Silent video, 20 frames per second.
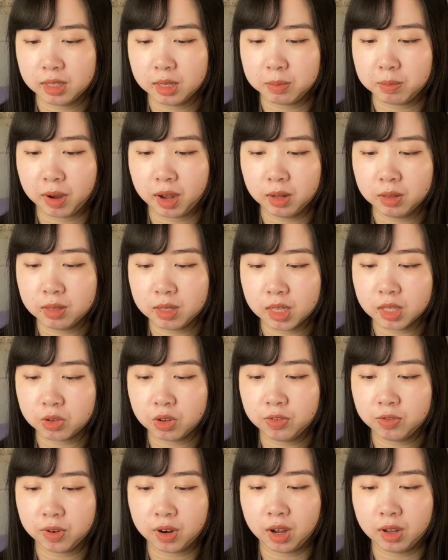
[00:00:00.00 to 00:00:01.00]
a mild
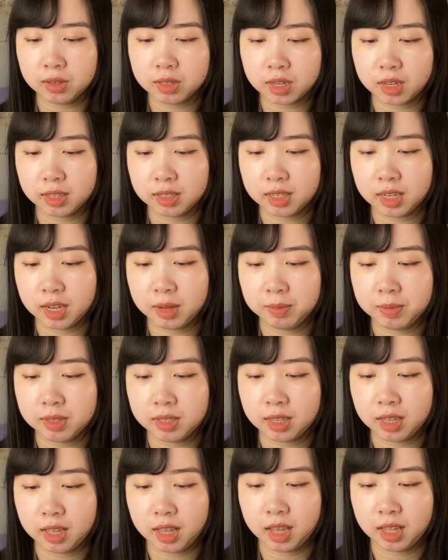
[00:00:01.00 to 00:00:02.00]
sunscreen for all skin
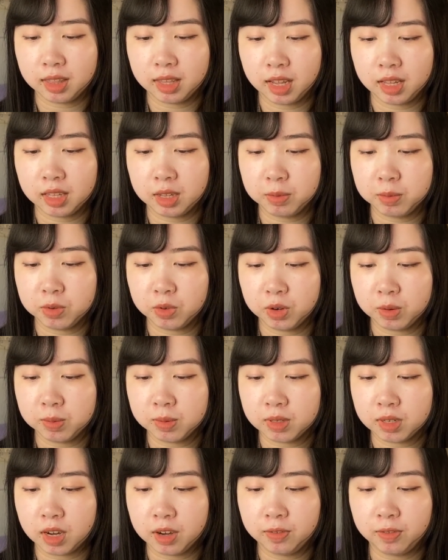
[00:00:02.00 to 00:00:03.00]
types that absorbs
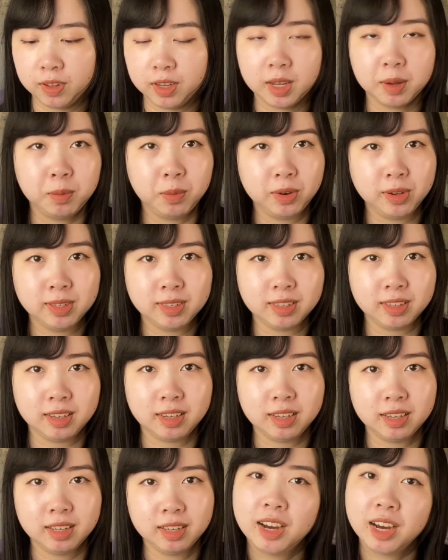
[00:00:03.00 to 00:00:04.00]
softly and moistly.